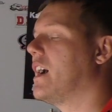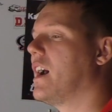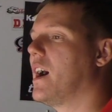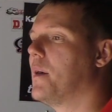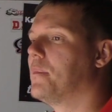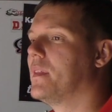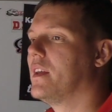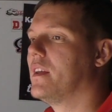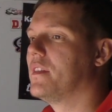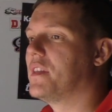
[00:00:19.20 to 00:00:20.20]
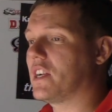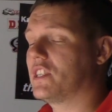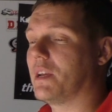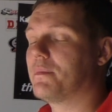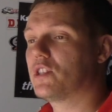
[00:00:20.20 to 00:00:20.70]
They
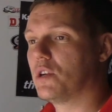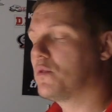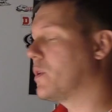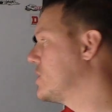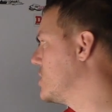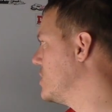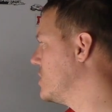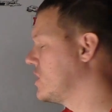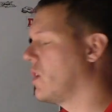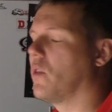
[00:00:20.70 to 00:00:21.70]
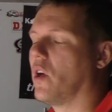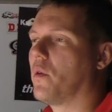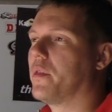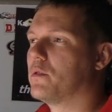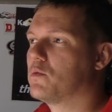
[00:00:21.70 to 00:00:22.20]
actually sent me two questions. Oh
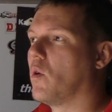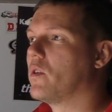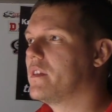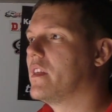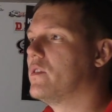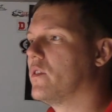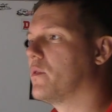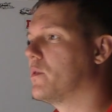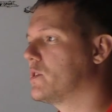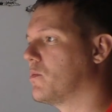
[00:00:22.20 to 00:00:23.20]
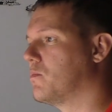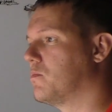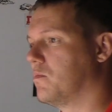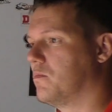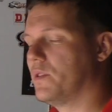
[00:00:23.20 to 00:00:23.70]
no, there was one and then the other, which were,
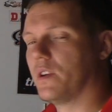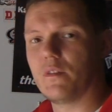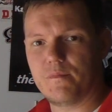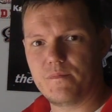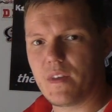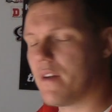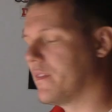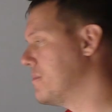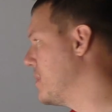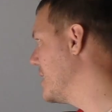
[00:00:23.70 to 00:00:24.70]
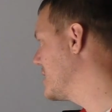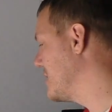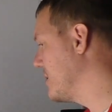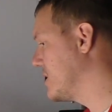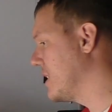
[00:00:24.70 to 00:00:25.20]
you know, heavily
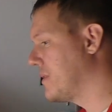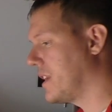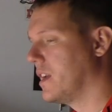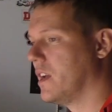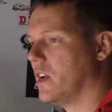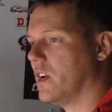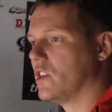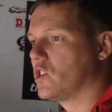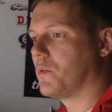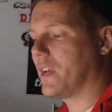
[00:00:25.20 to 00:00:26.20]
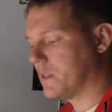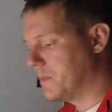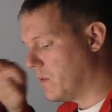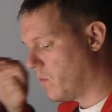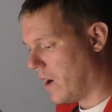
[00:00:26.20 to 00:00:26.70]
based around the same thing. Someone asked
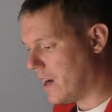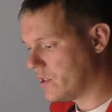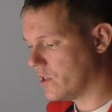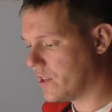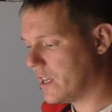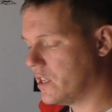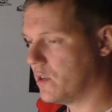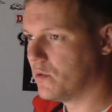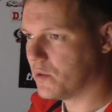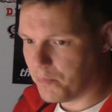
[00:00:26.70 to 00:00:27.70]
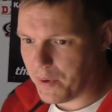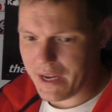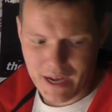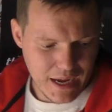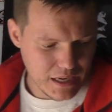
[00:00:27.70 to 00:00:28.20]
me, why don't they use
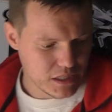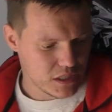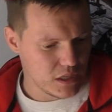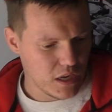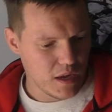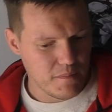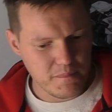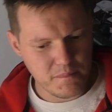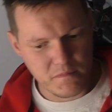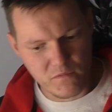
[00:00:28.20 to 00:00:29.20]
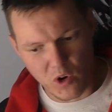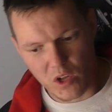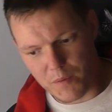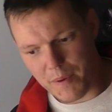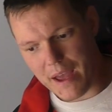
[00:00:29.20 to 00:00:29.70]
big-assed
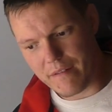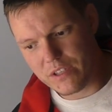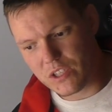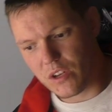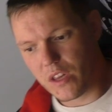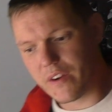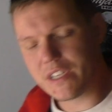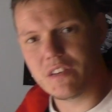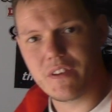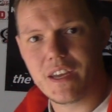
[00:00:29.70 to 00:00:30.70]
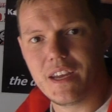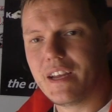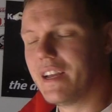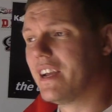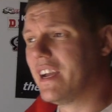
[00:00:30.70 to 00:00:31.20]
roller bearings and all the rest of it
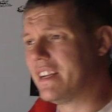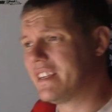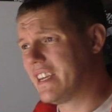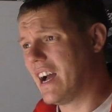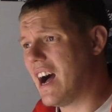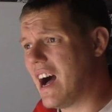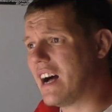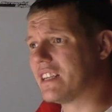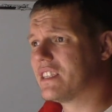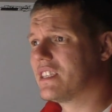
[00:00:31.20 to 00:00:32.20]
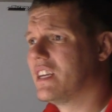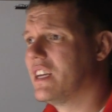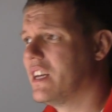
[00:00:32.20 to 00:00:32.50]
in cars?